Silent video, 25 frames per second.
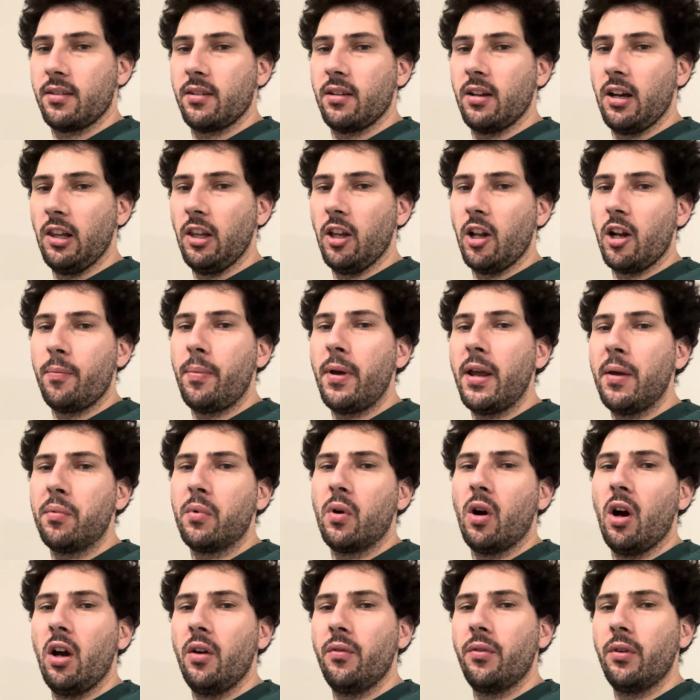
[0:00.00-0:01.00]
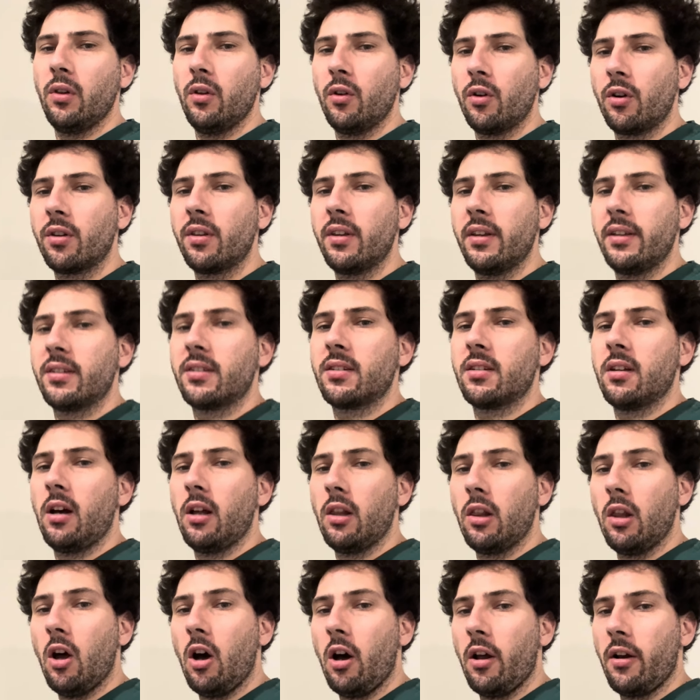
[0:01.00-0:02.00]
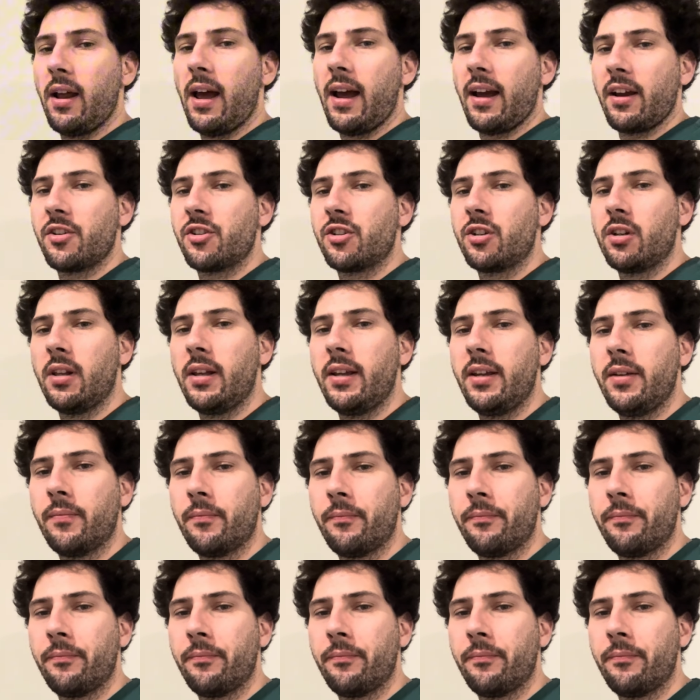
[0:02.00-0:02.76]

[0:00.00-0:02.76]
A lot of people overlook this a lot, actually.